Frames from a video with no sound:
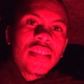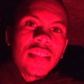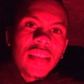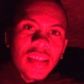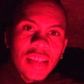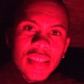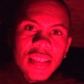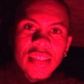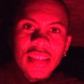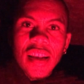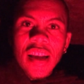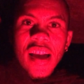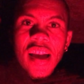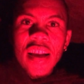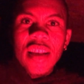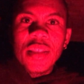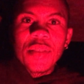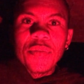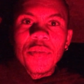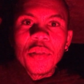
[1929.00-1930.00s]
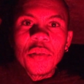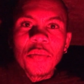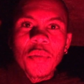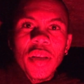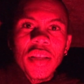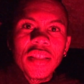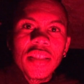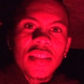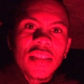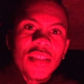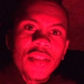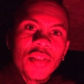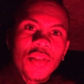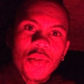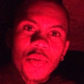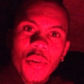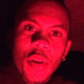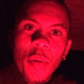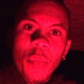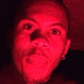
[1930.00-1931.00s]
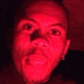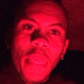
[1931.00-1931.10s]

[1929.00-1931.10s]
sunny skies for the rest of this trip,